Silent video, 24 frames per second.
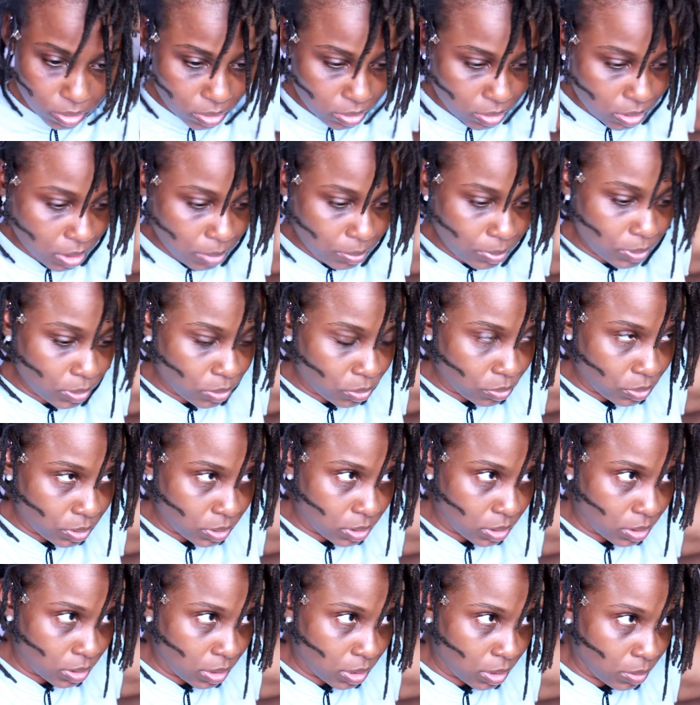Cause I be
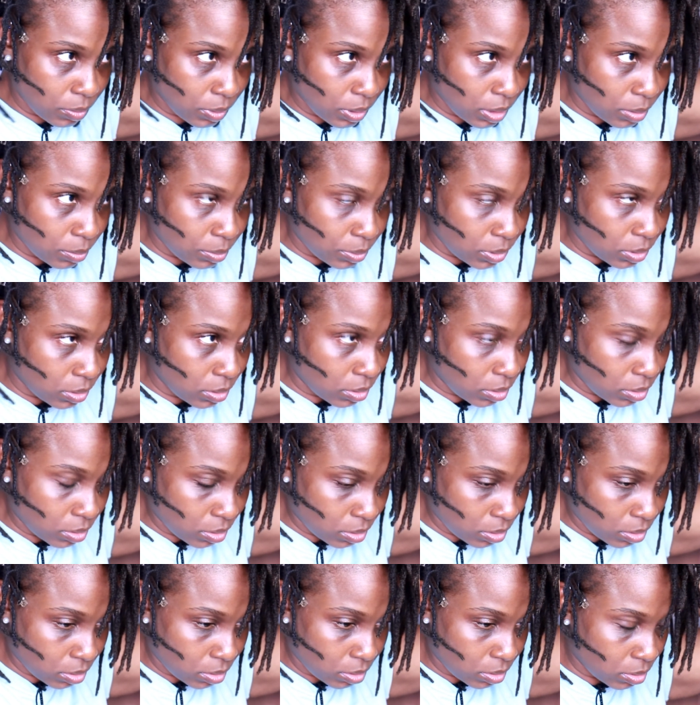noticing that when I be
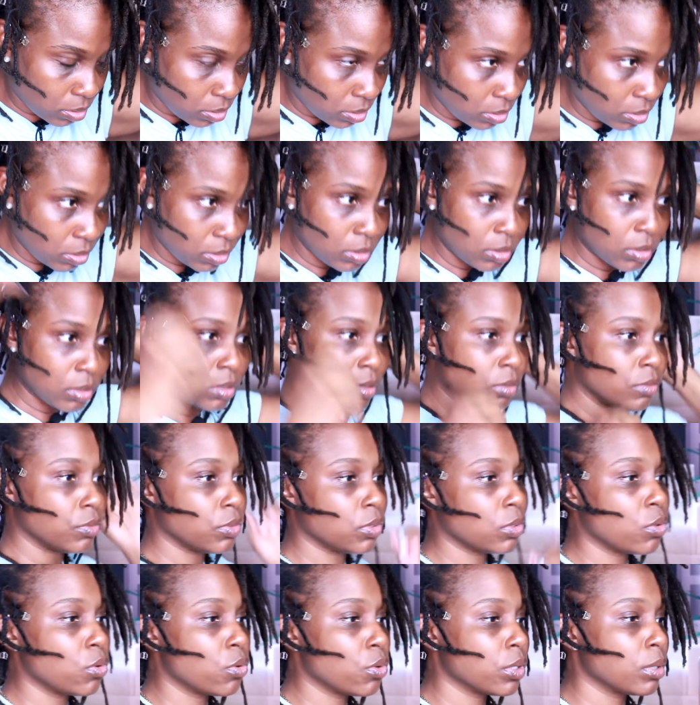
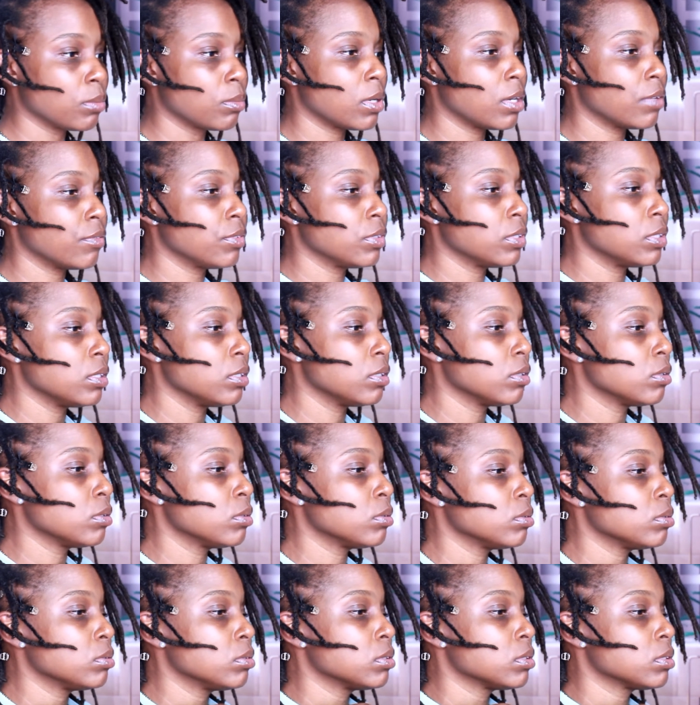recording my
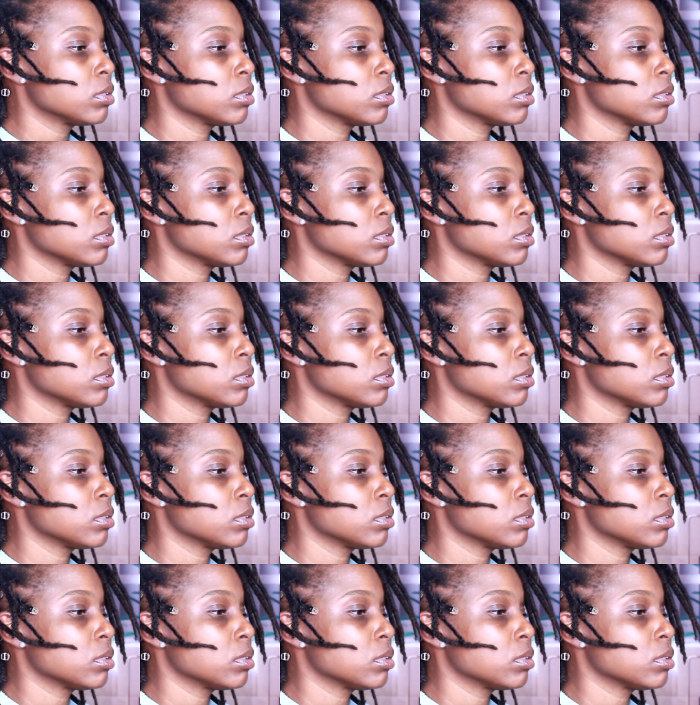videos.